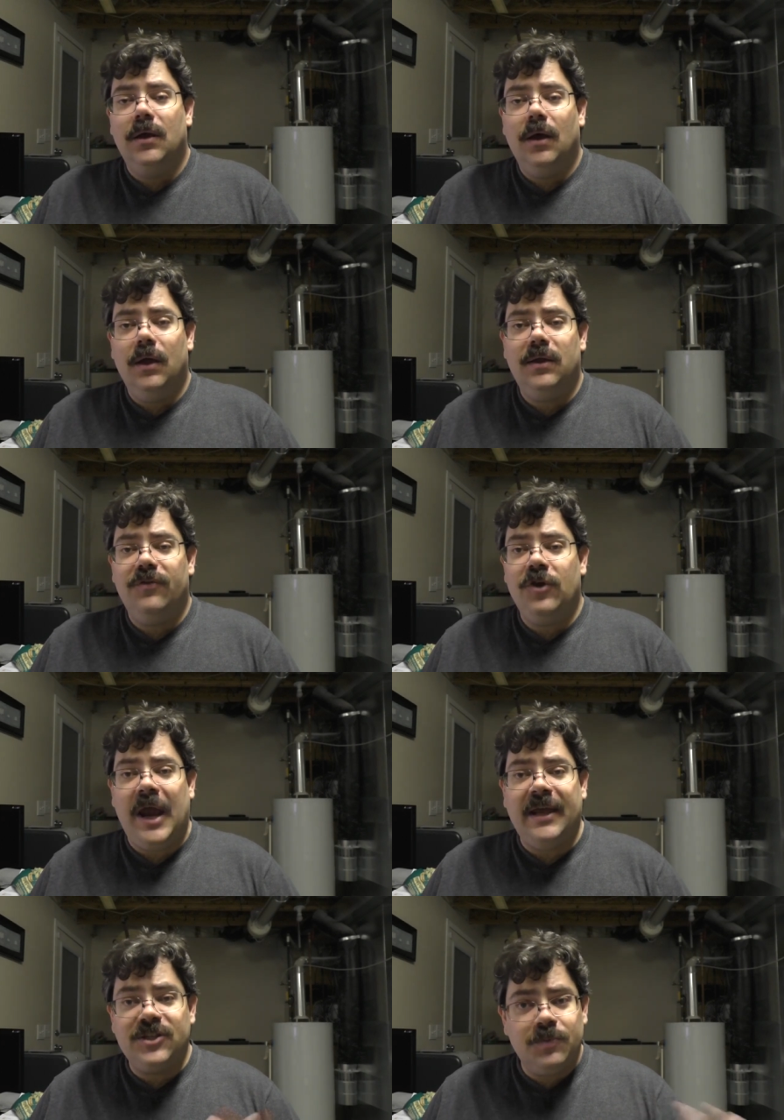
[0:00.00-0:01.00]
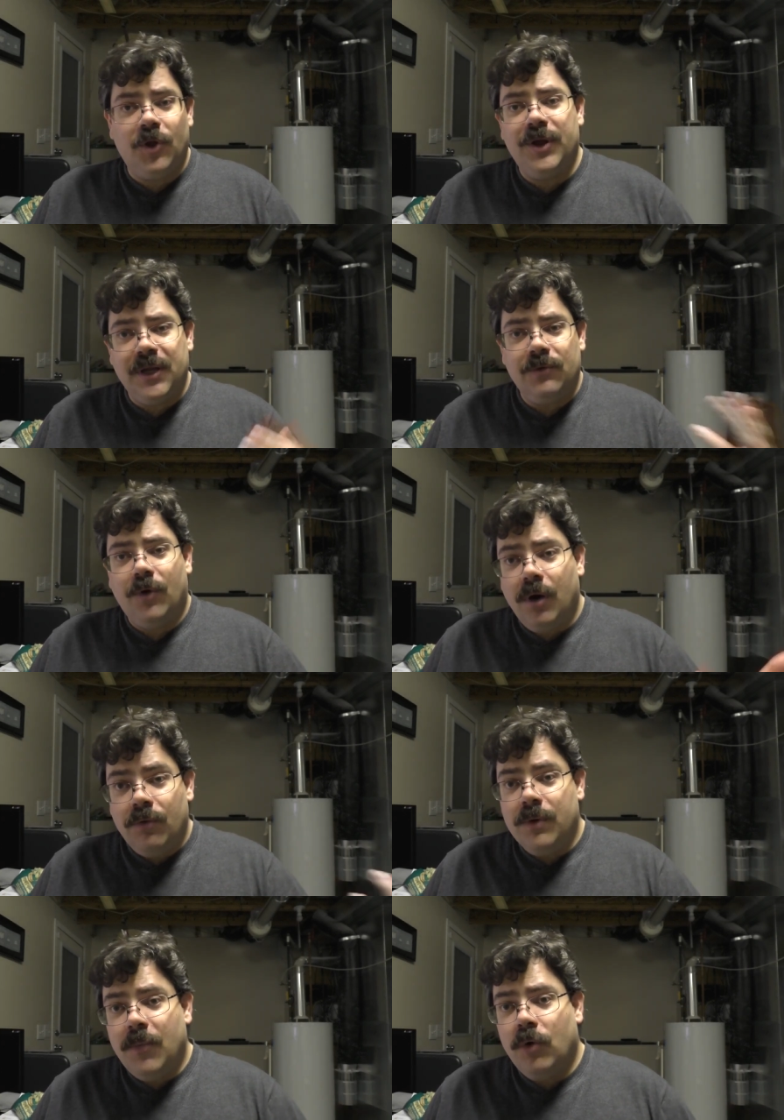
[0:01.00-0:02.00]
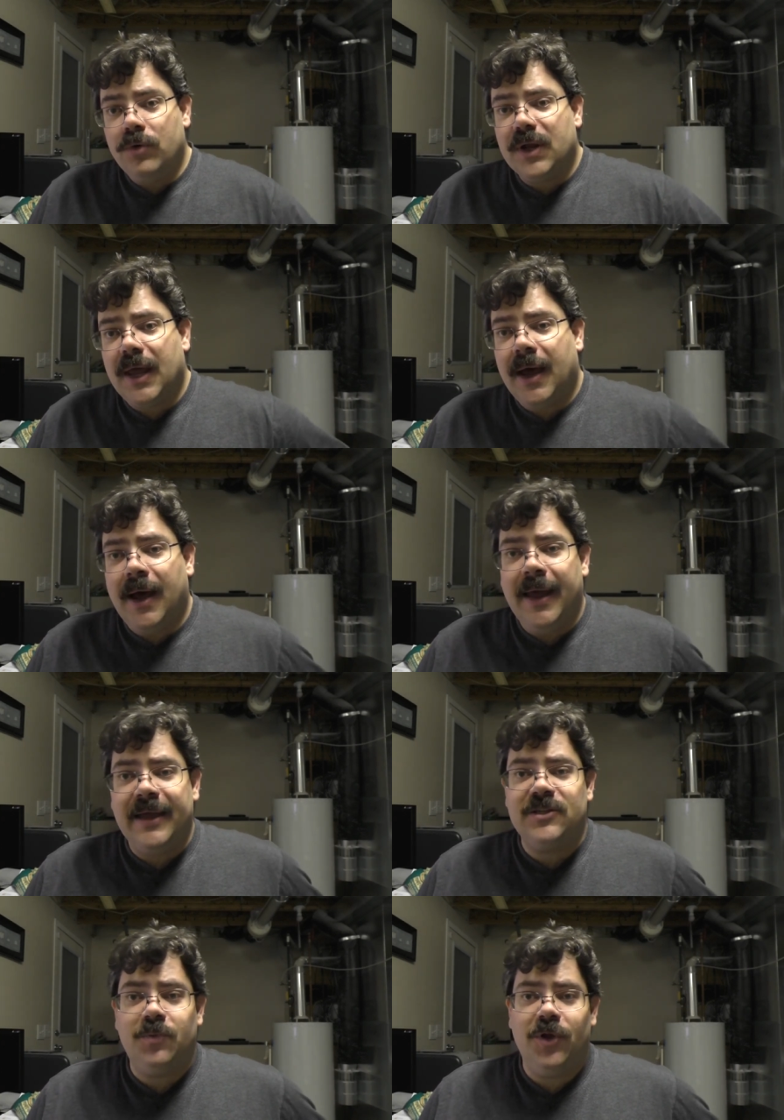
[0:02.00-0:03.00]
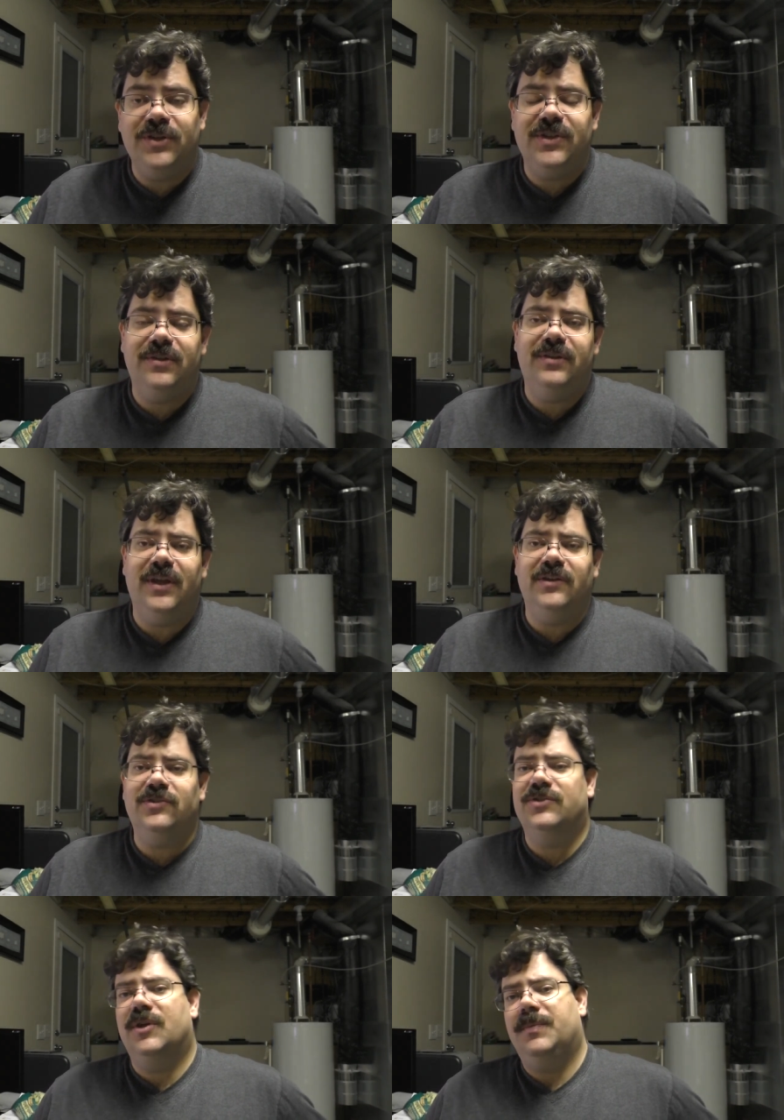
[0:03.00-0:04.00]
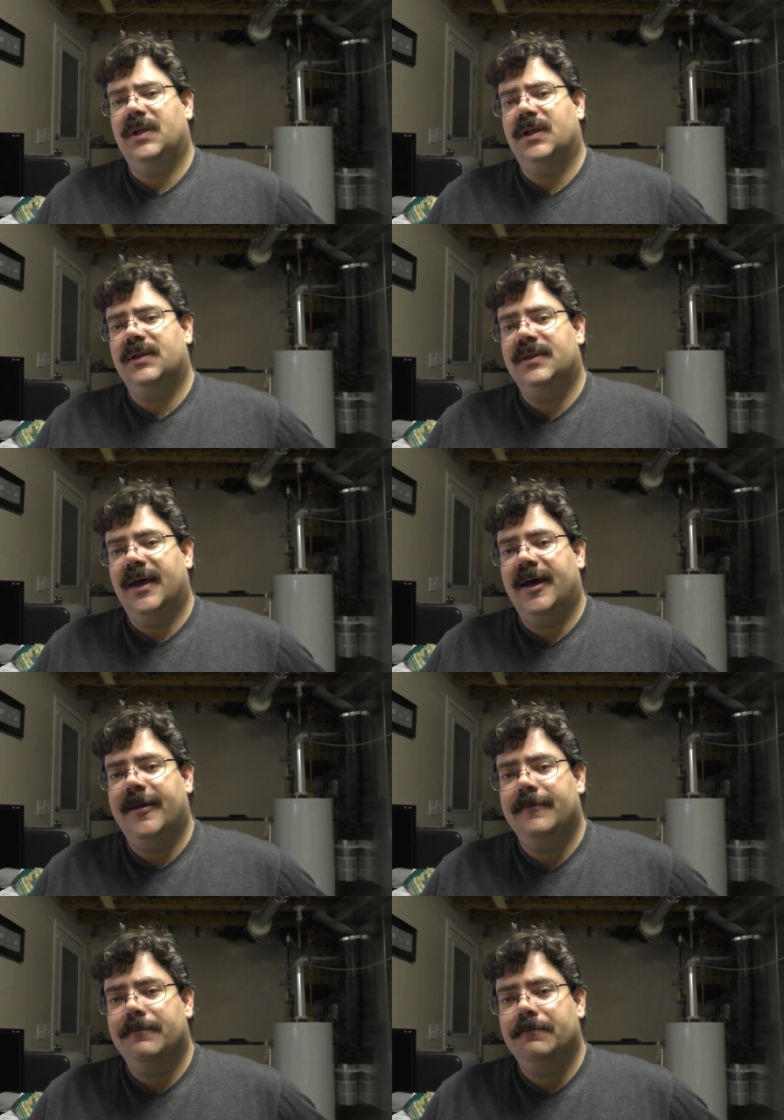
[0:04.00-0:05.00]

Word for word: like if you're exploiting remote uh, exploits and things or something like that,